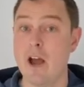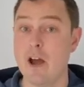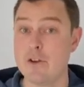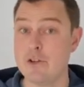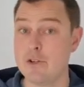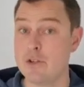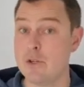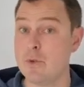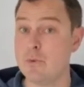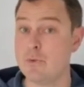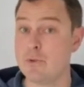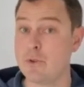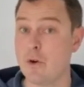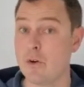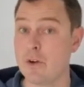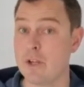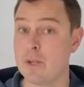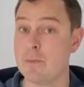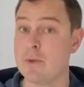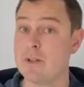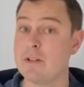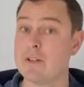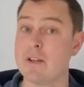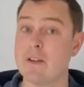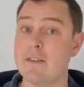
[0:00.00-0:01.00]
A new
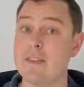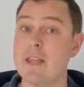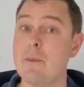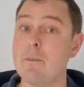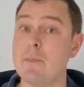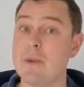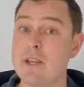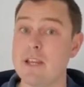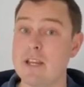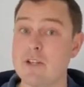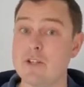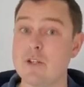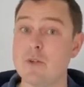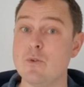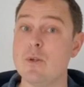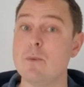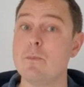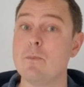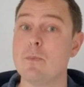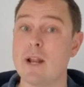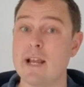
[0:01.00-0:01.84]
document can then be issued in